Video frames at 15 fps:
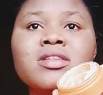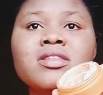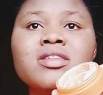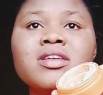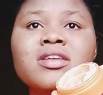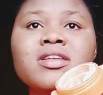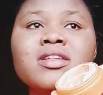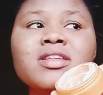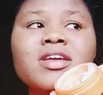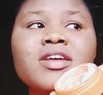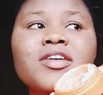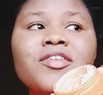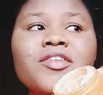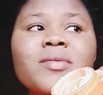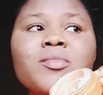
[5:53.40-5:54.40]
the
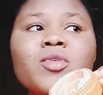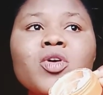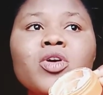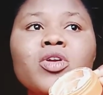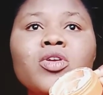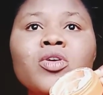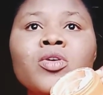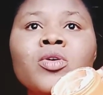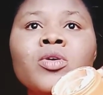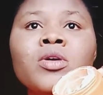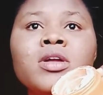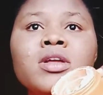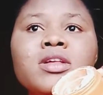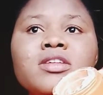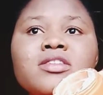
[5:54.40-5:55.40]
cream color
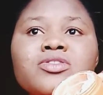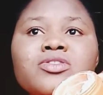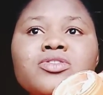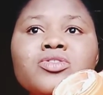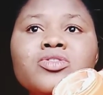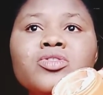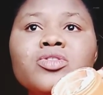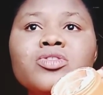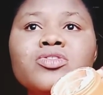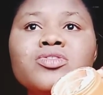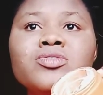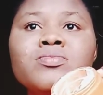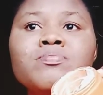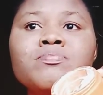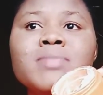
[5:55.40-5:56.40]
is not
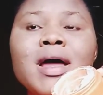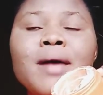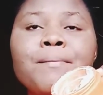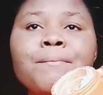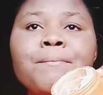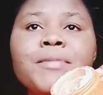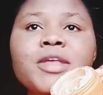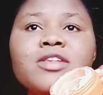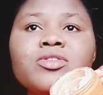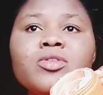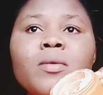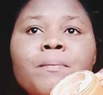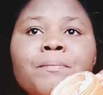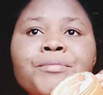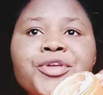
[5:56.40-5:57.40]
that is not
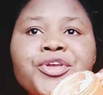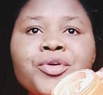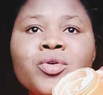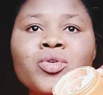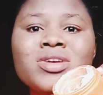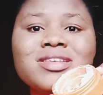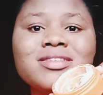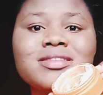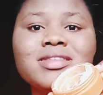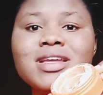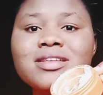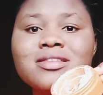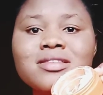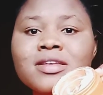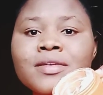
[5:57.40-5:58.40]
pure, it's
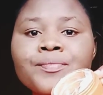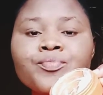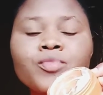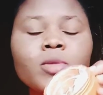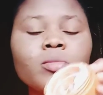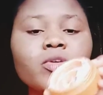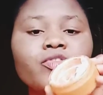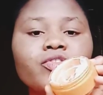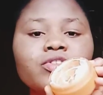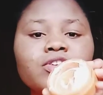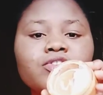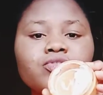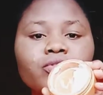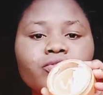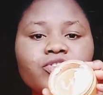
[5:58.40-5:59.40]
dirty. But for
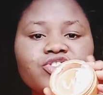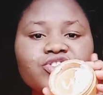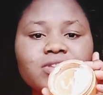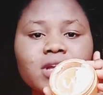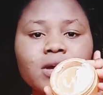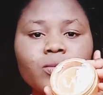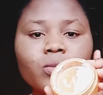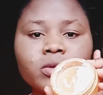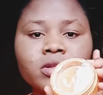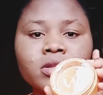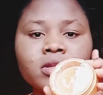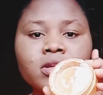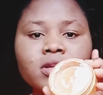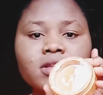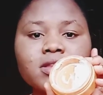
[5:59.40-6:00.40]
this original one,
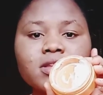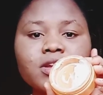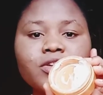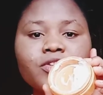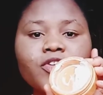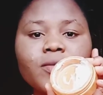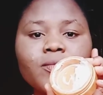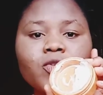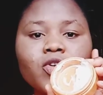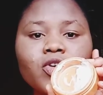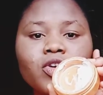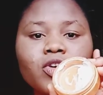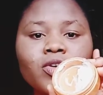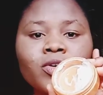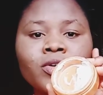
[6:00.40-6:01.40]
the cream
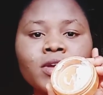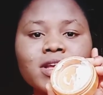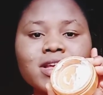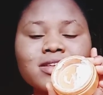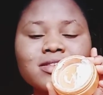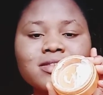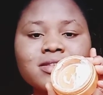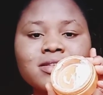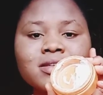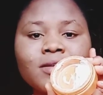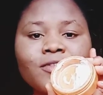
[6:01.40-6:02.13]
color is